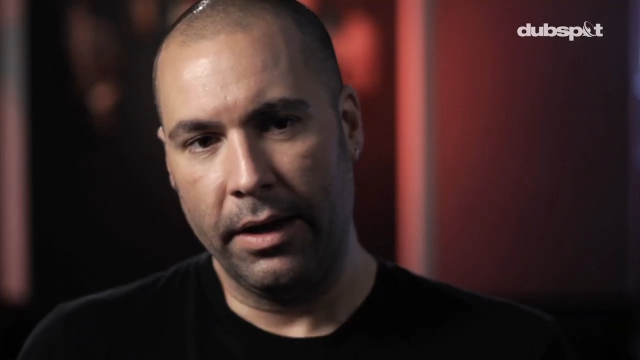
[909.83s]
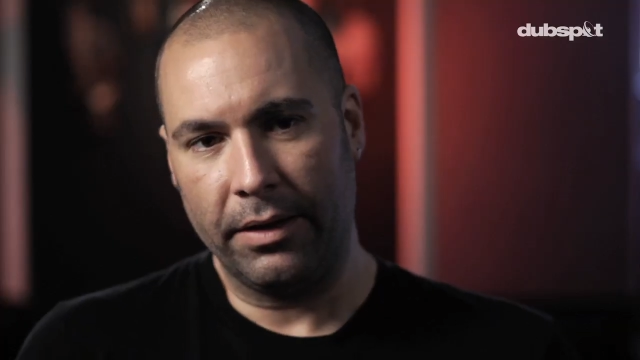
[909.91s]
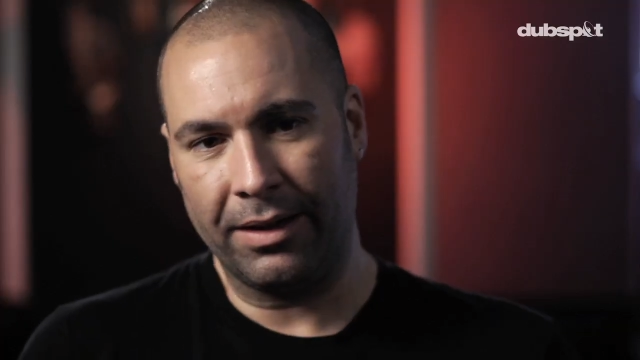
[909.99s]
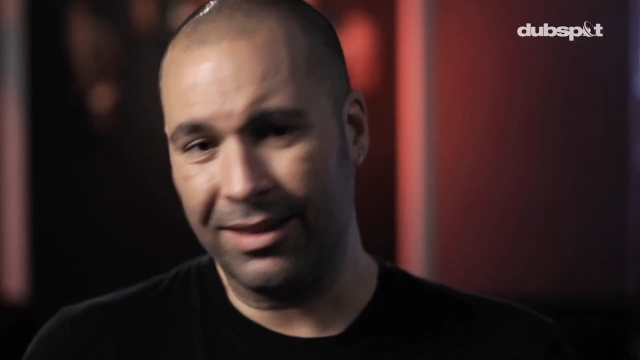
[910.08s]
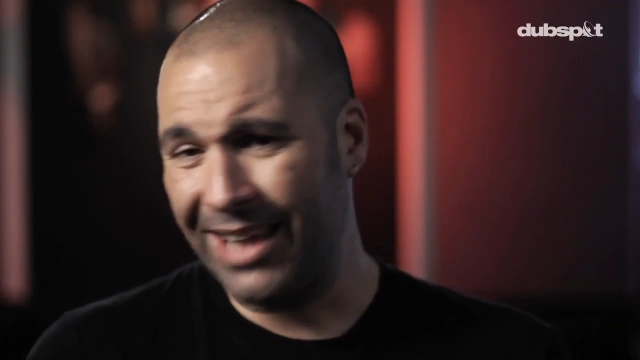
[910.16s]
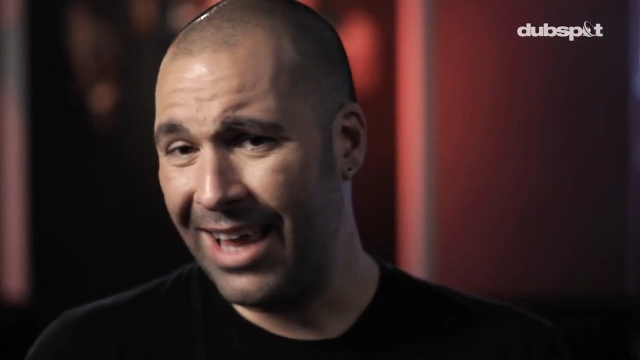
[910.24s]

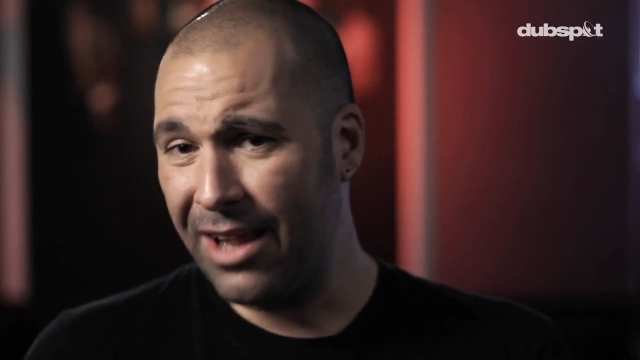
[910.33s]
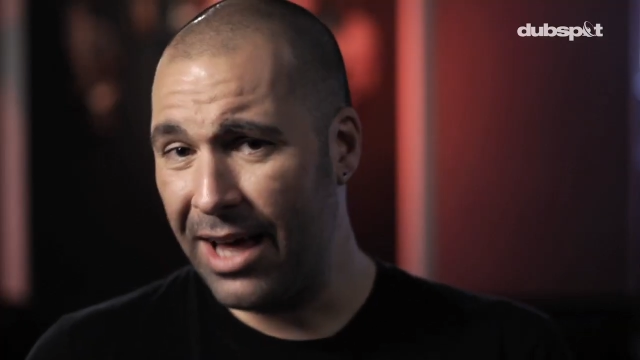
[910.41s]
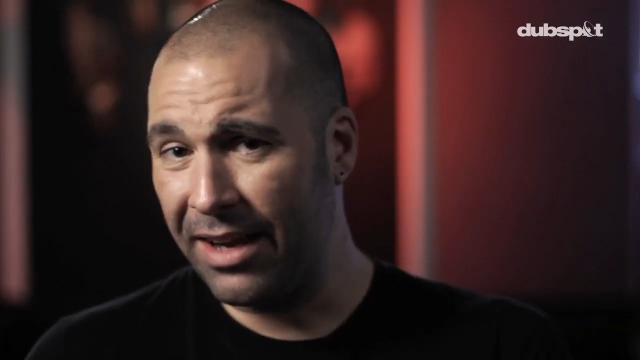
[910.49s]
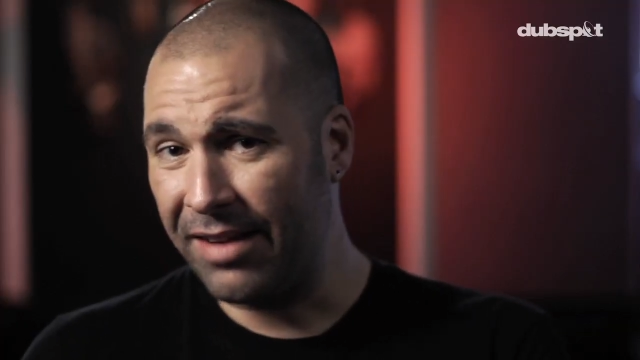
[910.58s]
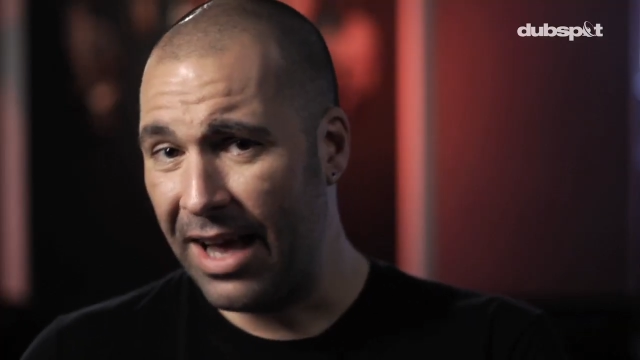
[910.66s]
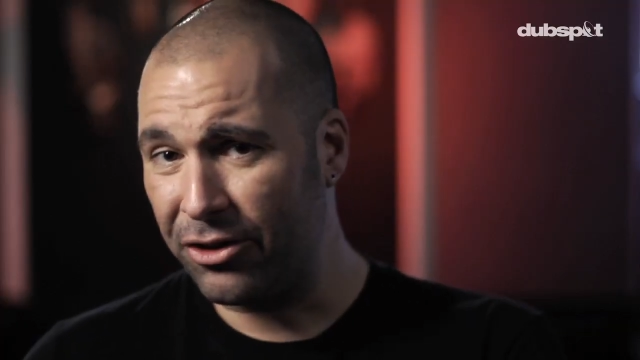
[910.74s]
The delay
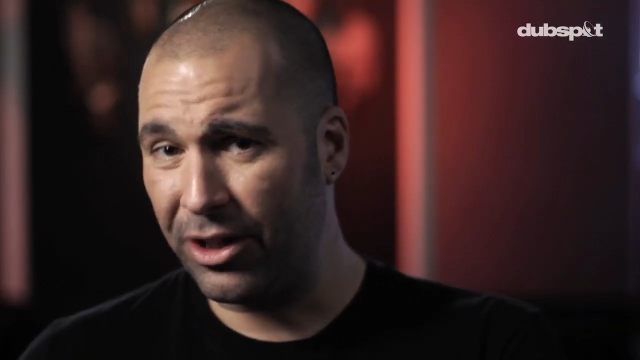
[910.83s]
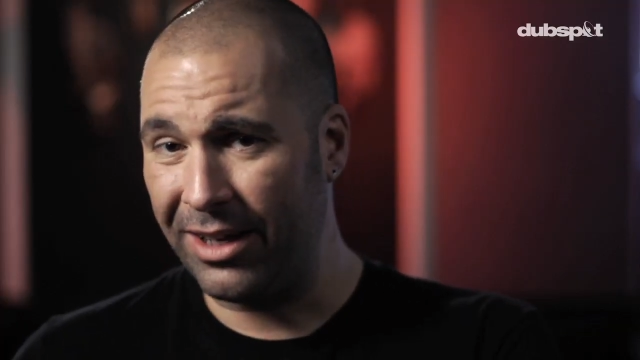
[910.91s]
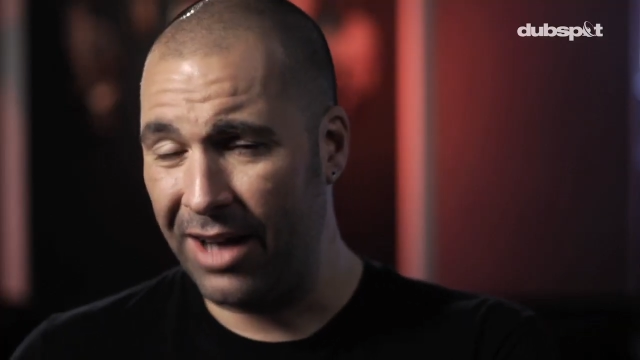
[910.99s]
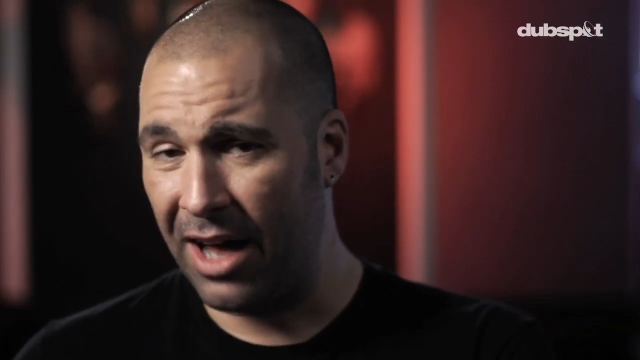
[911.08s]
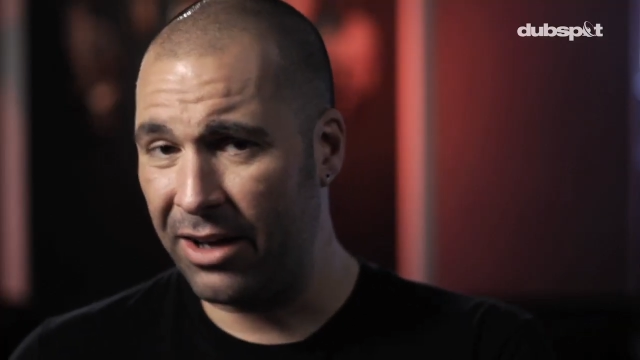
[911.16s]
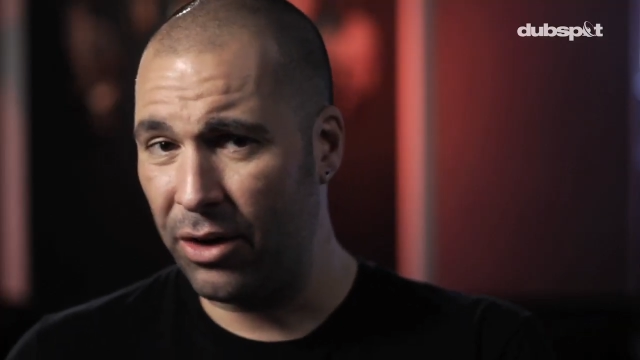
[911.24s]
line is actually
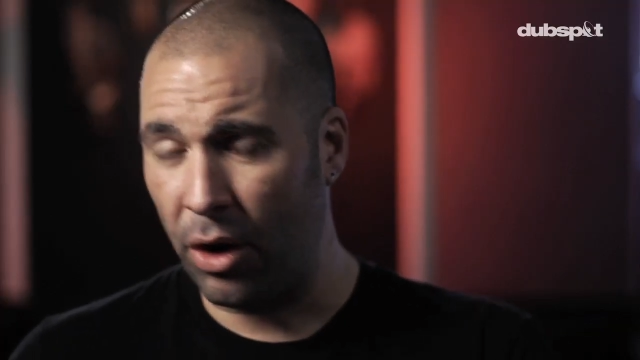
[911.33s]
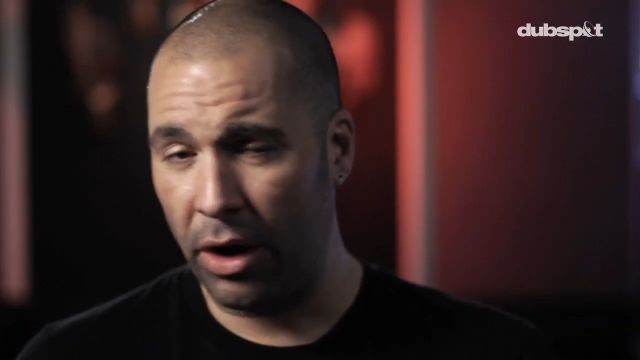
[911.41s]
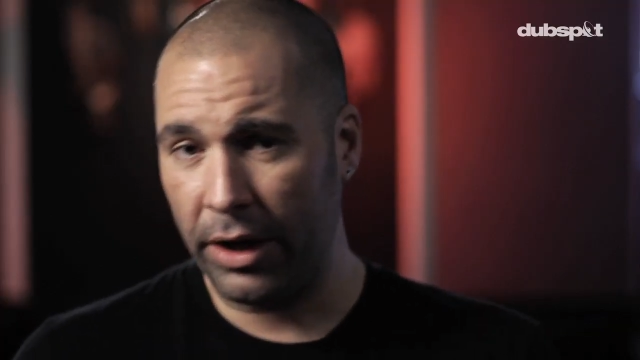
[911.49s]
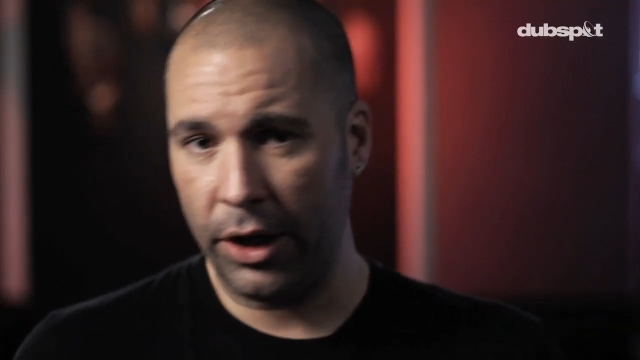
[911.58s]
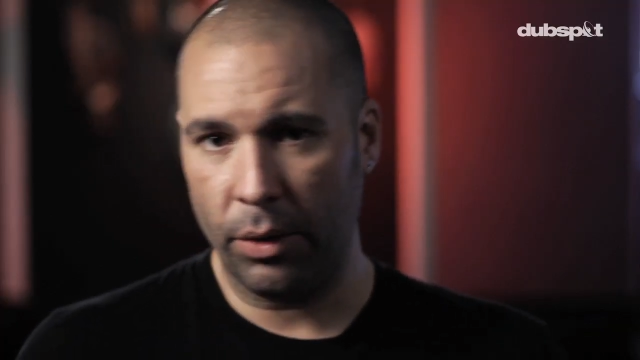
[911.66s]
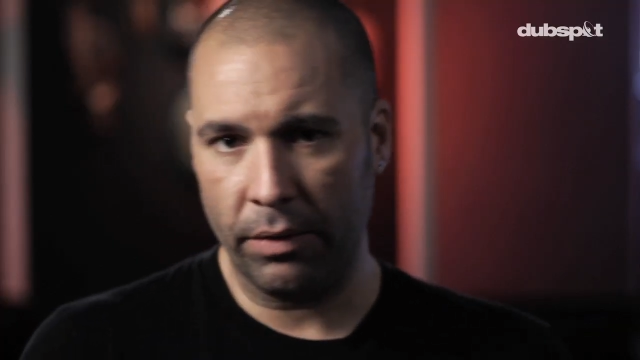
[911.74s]
not an
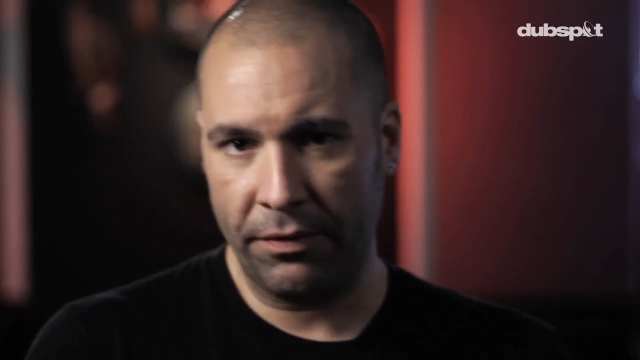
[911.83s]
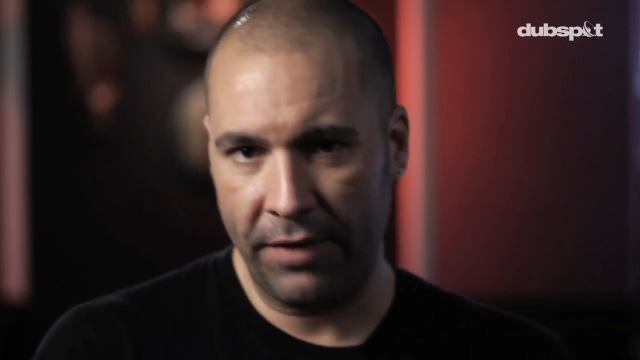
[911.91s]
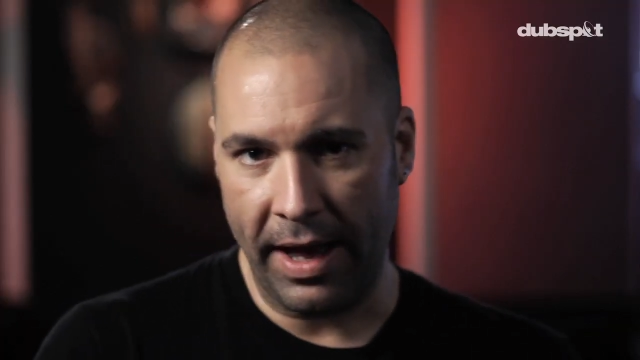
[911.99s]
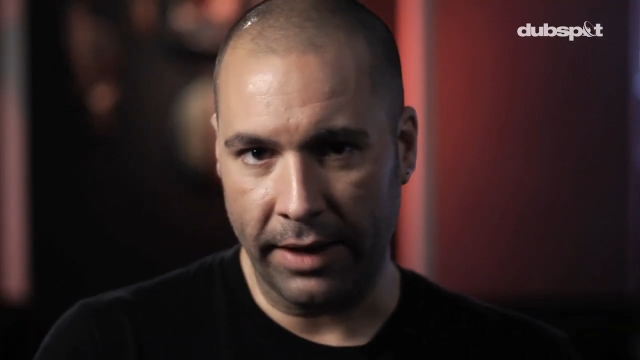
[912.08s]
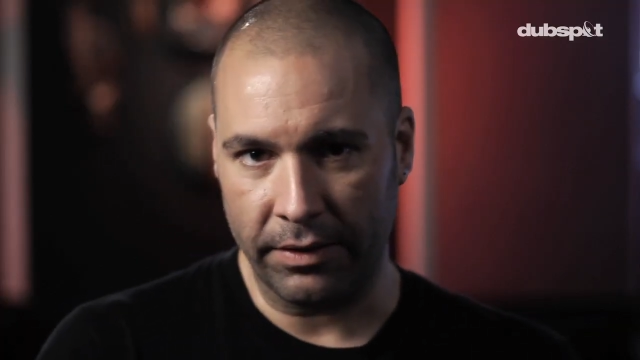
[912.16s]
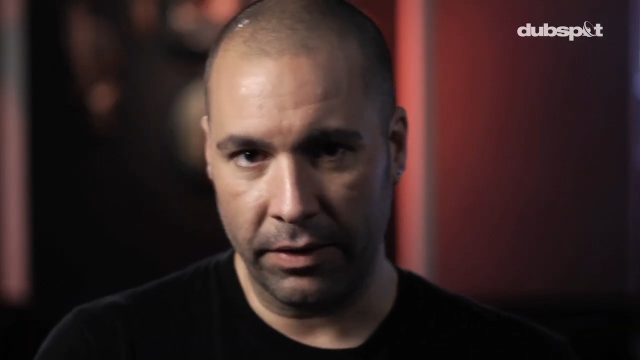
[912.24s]
audio
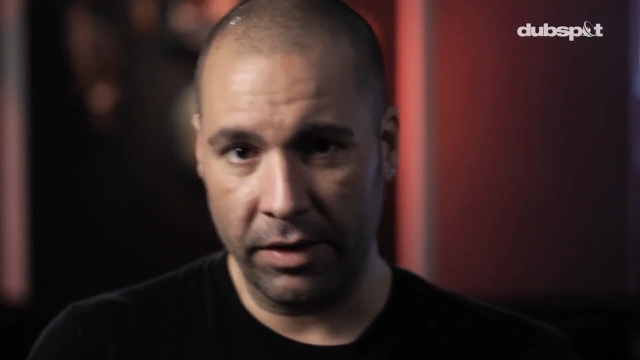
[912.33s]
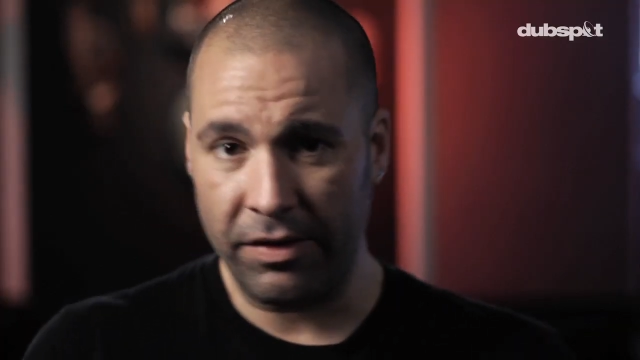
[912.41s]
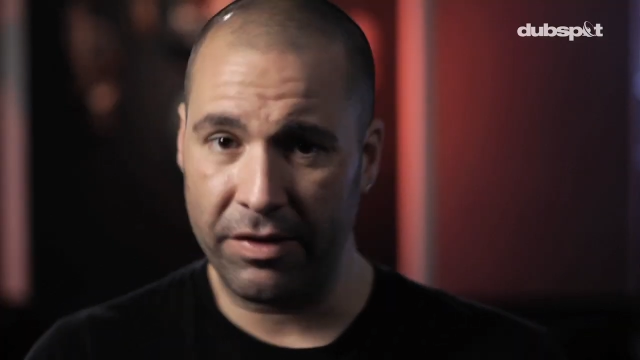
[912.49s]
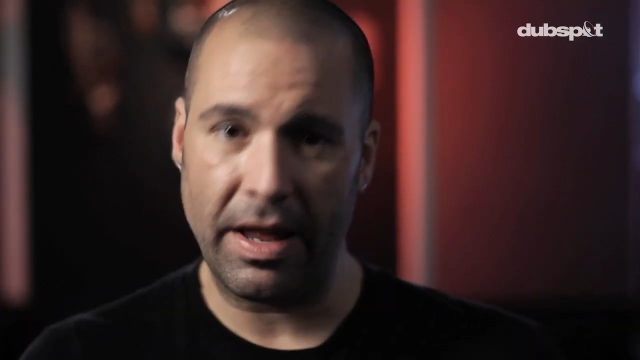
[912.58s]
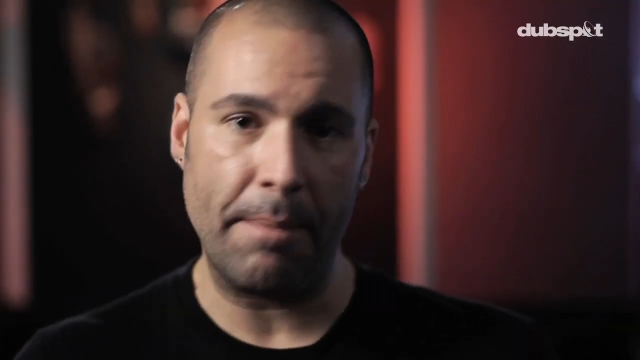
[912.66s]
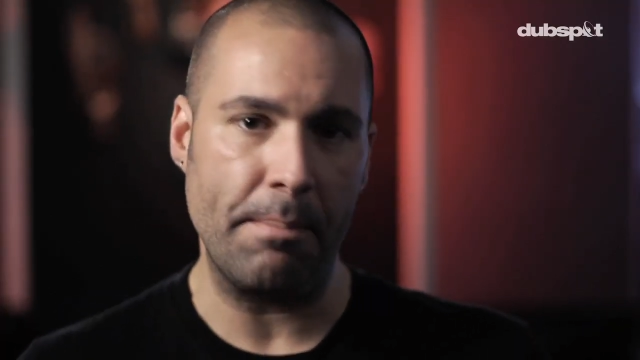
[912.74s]
effect. This
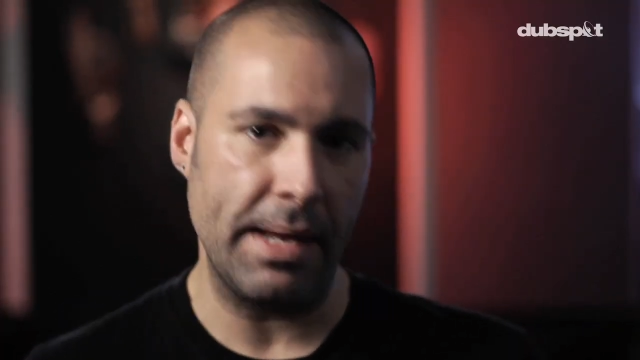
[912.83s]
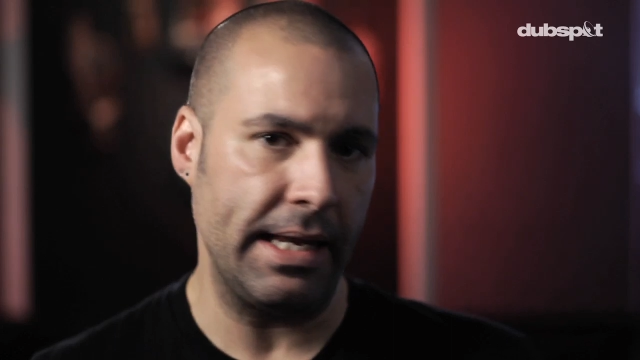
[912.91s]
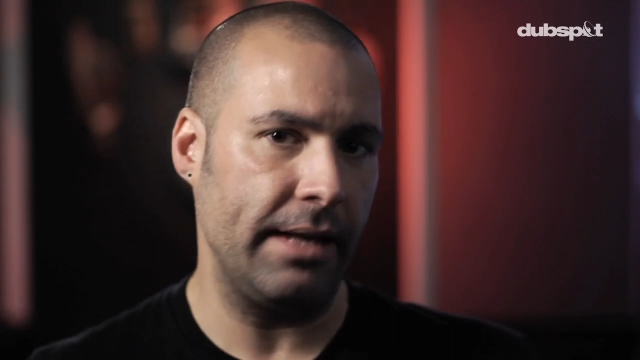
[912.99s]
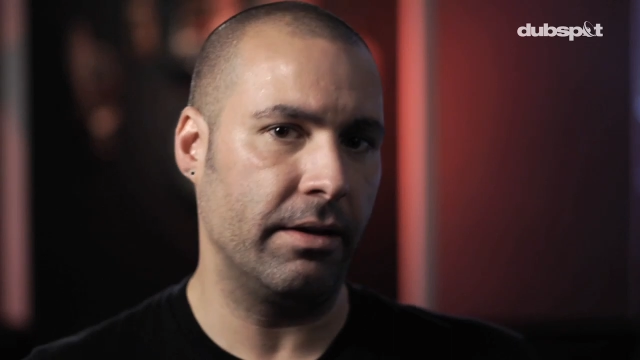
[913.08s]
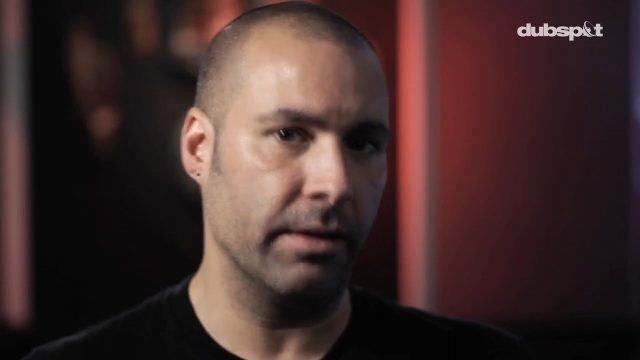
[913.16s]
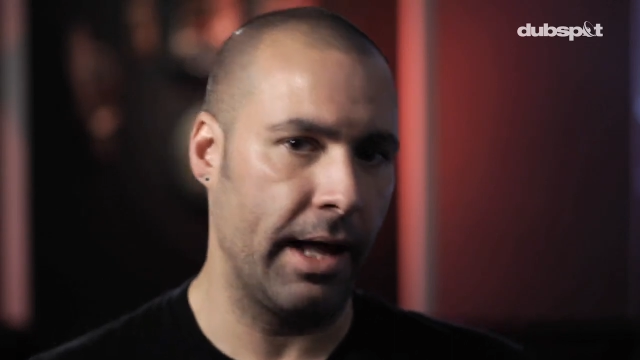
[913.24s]
is a
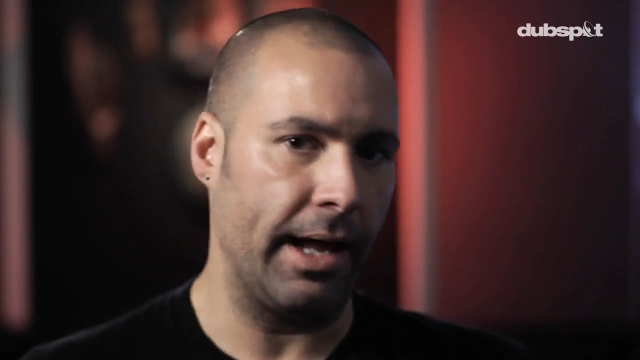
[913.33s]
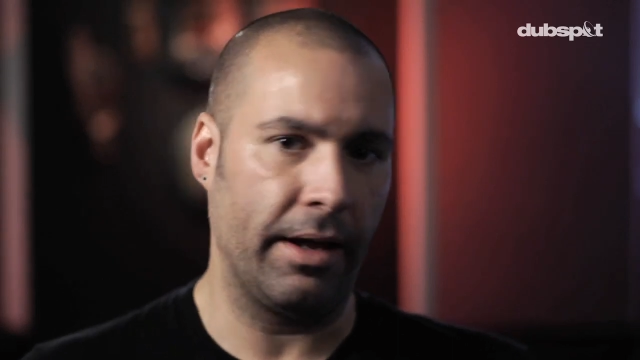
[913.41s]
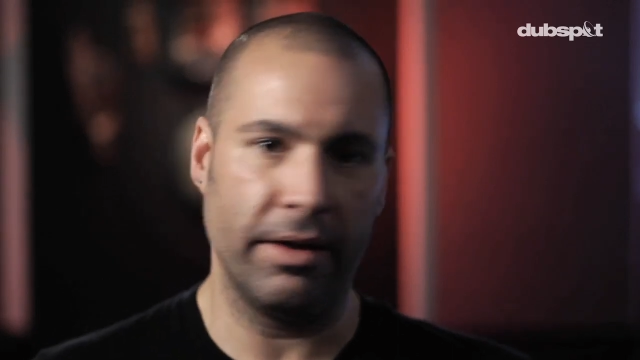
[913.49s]
MIDI delay.